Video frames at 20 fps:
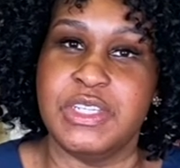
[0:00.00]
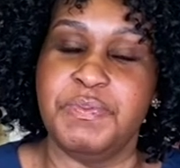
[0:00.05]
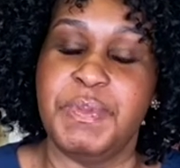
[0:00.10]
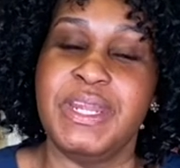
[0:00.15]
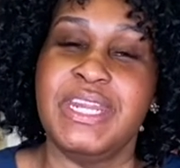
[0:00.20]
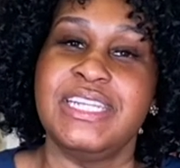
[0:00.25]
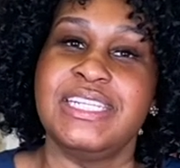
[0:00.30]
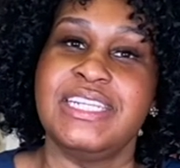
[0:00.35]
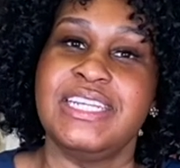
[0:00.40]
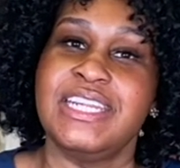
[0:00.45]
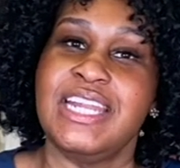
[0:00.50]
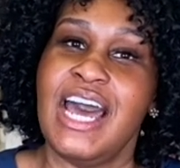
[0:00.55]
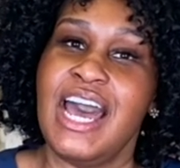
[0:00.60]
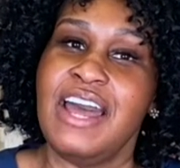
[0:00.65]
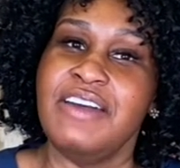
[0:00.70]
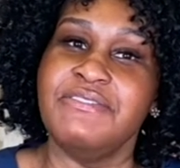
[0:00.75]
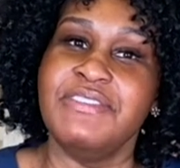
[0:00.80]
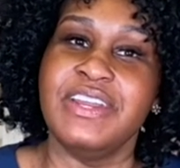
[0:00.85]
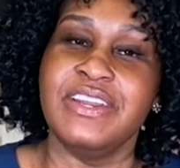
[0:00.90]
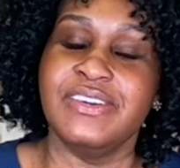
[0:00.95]
but it's
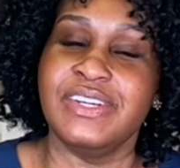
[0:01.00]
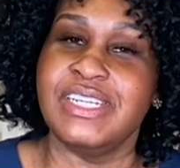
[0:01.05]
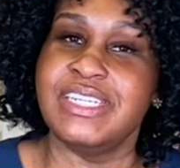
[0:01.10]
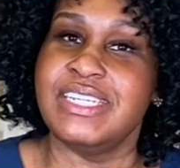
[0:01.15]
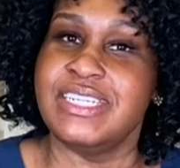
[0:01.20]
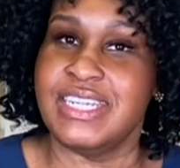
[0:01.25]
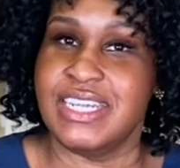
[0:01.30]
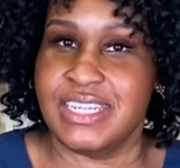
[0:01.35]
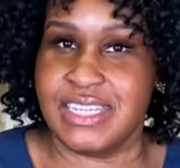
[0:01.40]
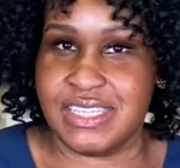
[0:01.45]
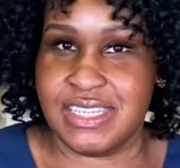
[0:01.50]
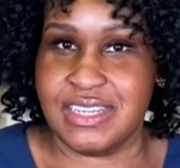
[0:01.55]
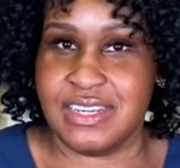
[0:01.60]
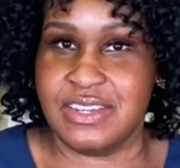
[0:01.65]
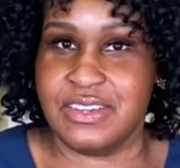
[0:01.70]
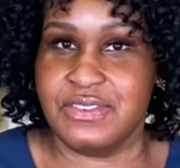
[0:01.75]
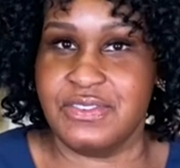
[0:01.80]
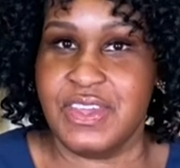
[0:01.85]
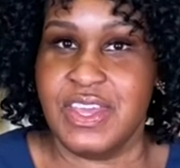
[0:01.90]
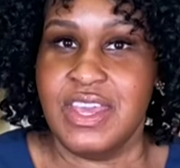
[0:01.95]
not very
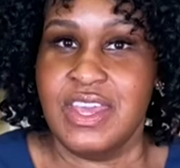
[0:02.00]
sensitive.